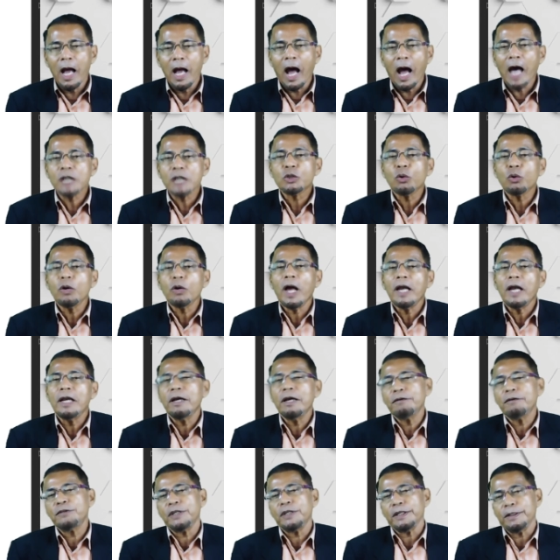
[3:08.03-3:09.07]
Azolla
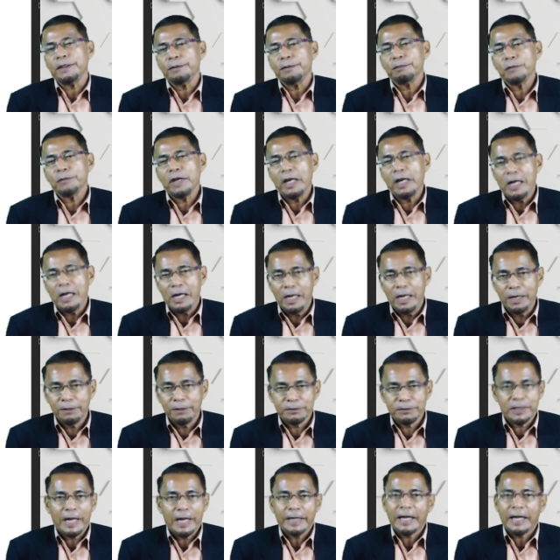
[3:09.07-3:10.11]
loves it. It
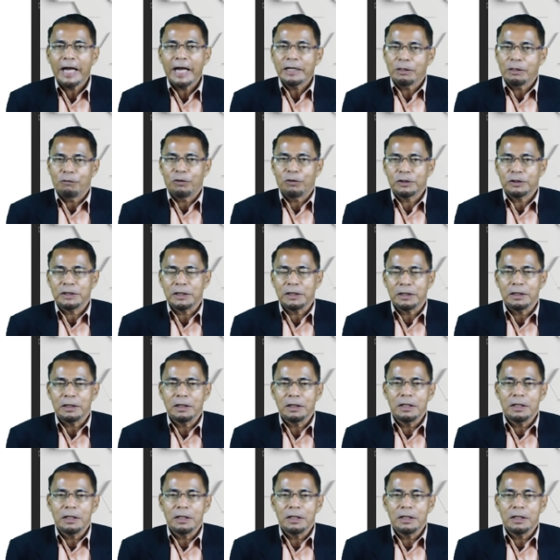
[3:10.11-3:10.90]
loves that kind of water.